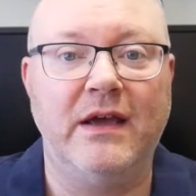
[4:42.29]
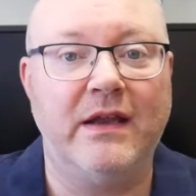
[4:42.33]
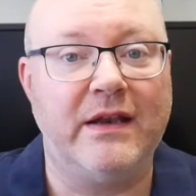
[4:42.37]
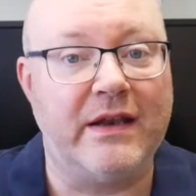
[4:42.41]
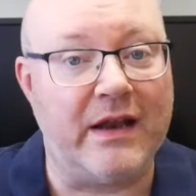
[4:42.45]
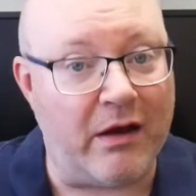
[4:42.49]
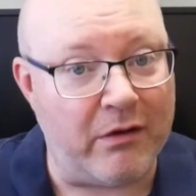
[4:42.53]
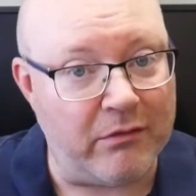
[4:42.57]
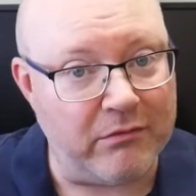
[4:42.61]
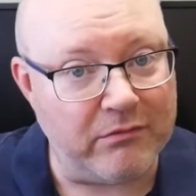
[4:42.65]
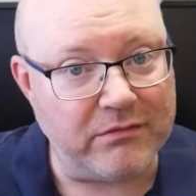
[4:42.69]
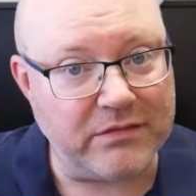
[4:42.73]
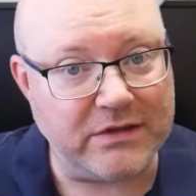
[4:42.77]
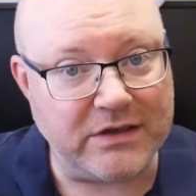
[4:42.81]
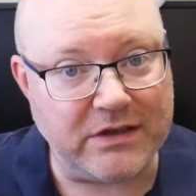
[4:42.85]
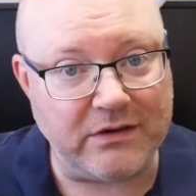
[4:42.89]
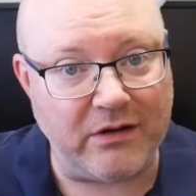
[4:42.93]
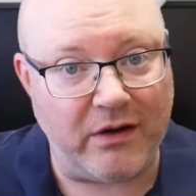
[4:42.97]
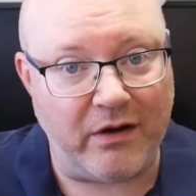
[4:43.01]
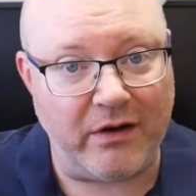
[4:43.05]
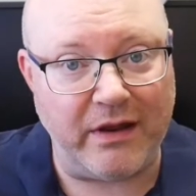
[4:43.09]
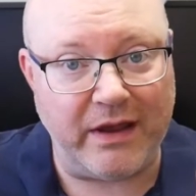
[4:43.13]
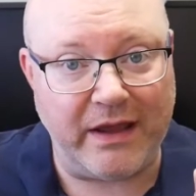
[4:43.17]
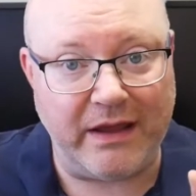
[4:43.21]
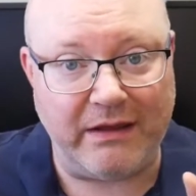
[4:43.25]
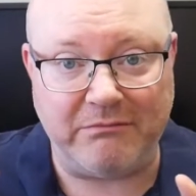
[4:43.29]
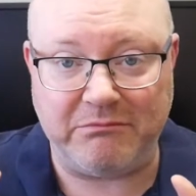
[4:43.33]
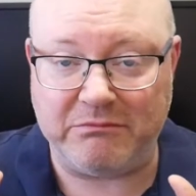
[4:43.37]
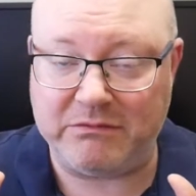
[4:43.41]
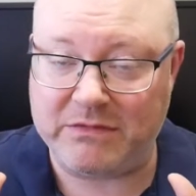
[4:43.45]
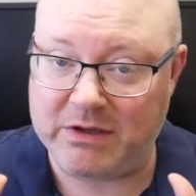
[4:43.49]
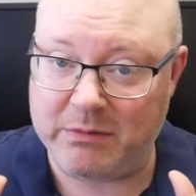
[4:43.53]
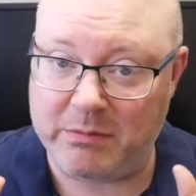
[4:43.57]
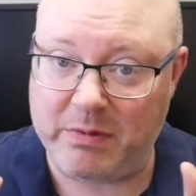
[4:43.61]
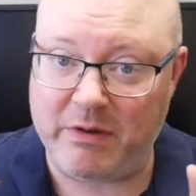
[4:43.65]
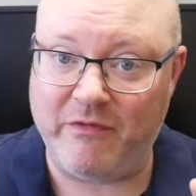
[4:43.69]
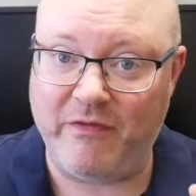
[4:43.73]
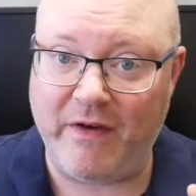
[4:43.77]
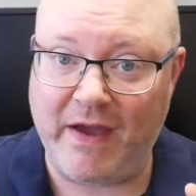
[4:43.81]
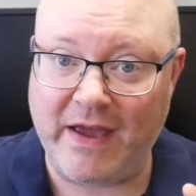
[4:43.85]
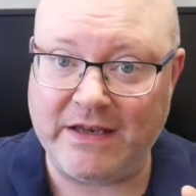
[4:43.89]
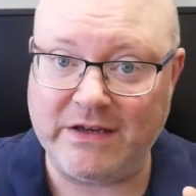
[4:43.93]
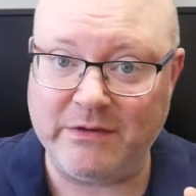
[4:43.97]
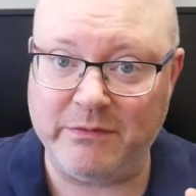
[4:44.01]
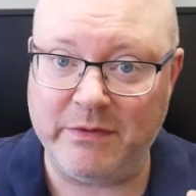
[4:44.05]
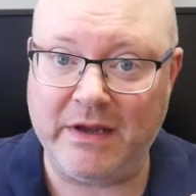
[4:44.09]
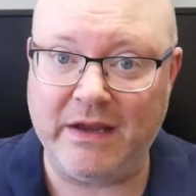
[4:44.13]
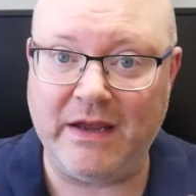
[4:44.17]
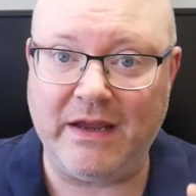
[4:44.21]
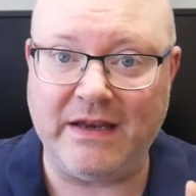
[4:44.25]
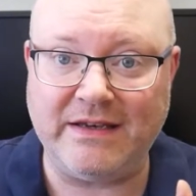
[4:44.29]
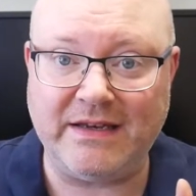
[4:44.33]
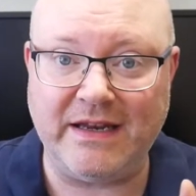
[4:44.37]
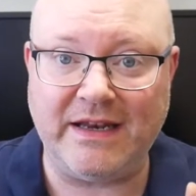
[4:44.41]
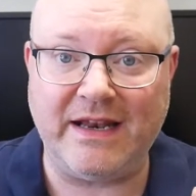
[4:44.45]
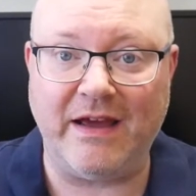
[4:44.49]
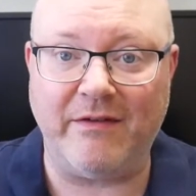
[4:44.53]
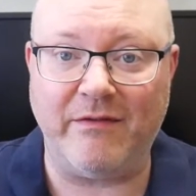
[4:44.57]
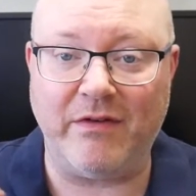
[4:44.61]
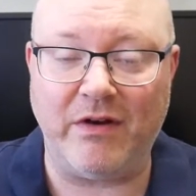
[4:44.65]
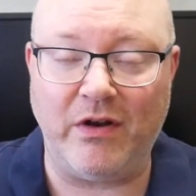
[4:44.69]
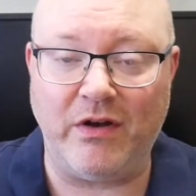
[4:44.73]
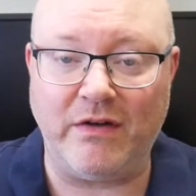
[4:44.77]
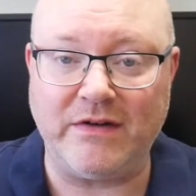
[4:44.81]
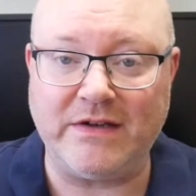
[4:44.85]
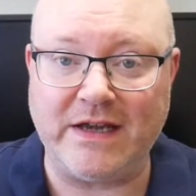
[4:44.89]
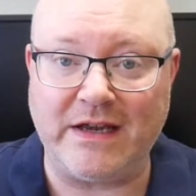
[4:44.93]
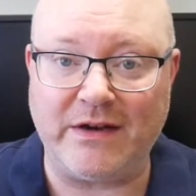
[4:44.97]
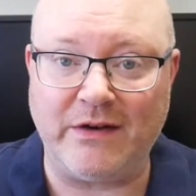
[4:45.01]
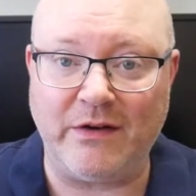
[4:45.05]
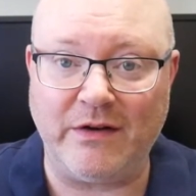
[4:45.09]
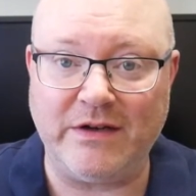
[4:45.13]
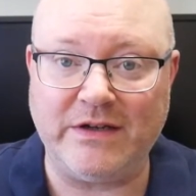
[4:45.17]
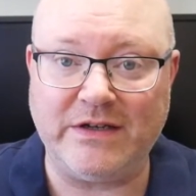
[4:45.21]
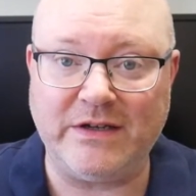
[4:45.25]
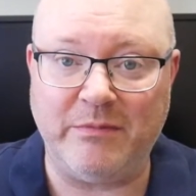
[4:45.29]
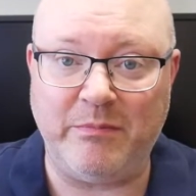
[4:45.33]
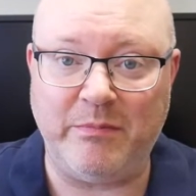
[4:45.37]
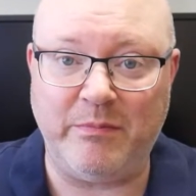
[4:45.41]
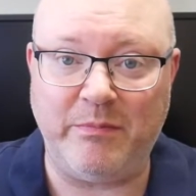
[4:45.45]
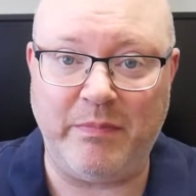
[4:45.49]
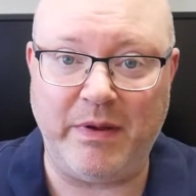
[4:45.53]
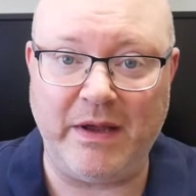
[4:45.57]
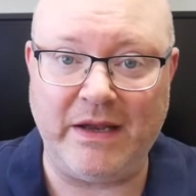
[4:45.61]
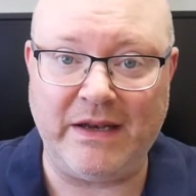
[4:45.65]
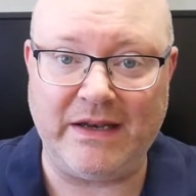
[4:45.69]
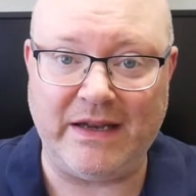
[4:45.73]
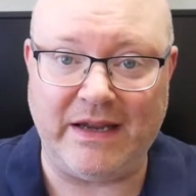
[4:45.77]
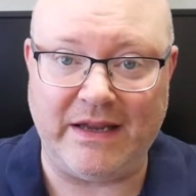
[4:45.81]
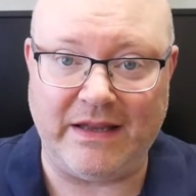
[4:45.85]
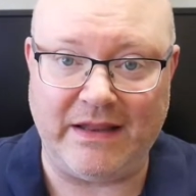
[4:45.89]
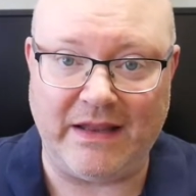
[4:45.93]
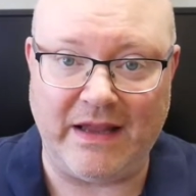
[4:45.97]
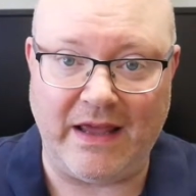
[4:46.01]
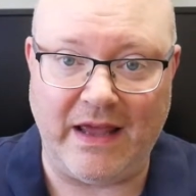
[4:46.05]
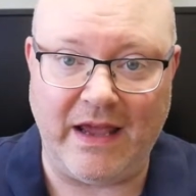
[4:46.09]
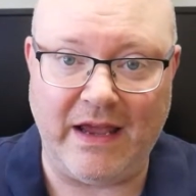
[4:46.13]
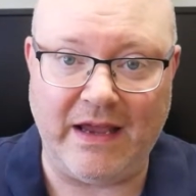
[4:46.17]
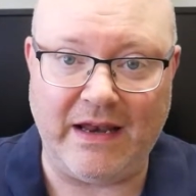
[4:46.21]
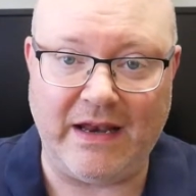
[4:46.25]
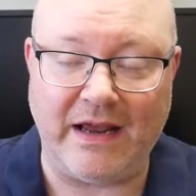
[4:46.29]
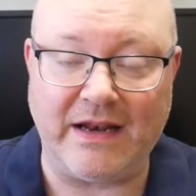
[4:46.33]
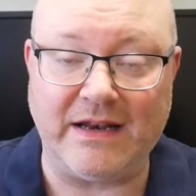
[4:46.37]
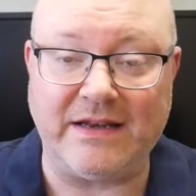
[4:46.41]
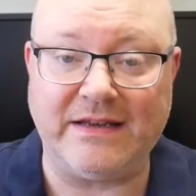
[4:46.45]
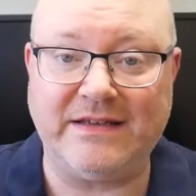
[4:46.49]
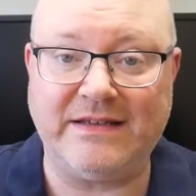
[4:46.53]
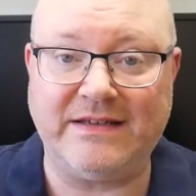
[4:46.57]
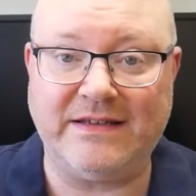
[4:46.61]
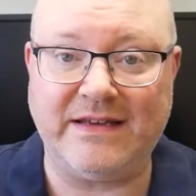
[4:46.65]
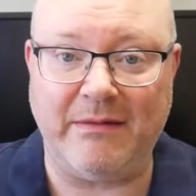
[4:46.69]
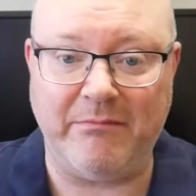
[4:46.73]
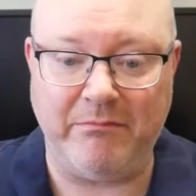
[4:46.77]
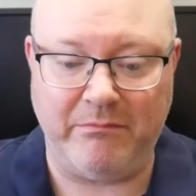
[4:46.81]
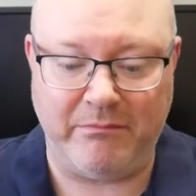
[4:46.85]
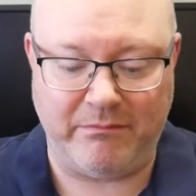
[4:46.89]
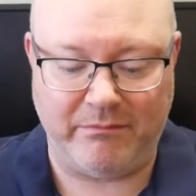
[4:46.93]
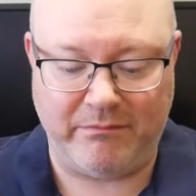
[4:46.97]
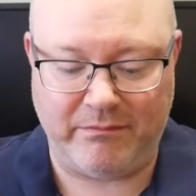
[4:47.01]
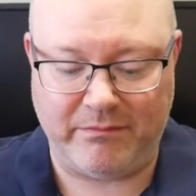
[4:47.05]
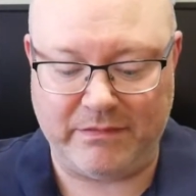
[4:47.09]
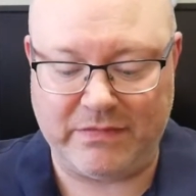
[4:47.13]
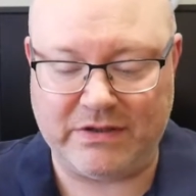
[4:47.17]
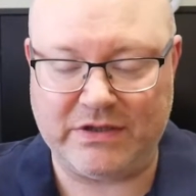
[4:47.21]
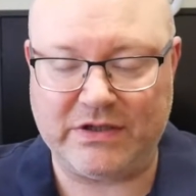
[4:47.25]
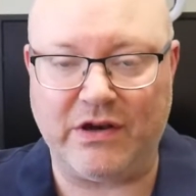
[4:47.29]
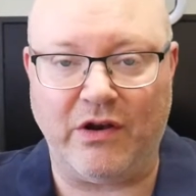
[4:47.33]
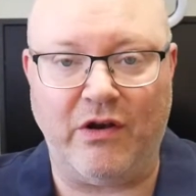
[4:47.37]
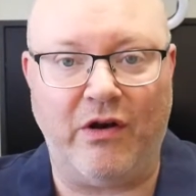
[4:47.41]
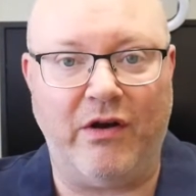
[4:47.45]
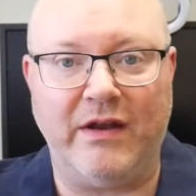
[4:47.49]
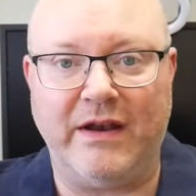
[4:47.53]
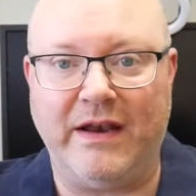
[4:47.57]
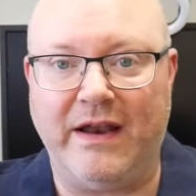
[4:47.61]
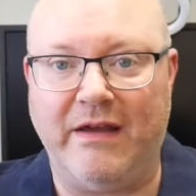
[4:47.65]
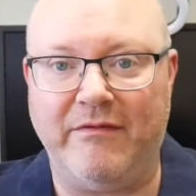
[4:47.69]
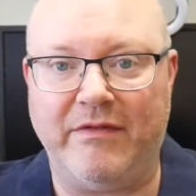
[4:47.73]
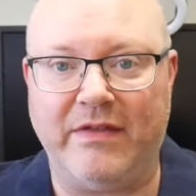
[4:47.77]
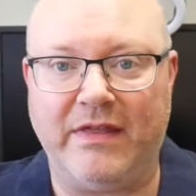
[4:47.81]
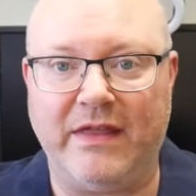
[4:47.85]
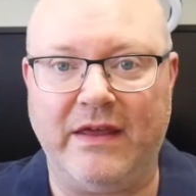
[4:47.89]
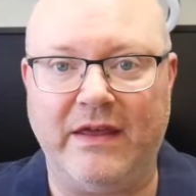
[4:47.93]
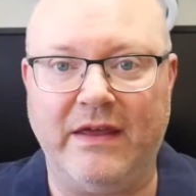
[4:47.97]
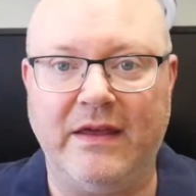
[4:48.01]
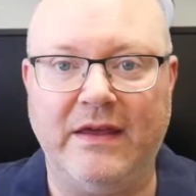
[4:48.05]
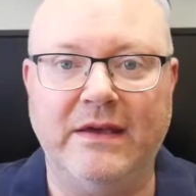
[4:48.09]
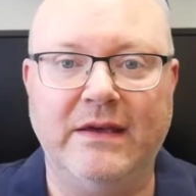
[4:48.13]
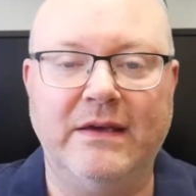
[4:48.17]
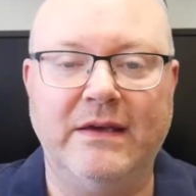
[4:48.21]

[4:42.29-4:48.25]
Now, to be fair to it, it did have a lot of technology built in there. It had a SIM slot and everything.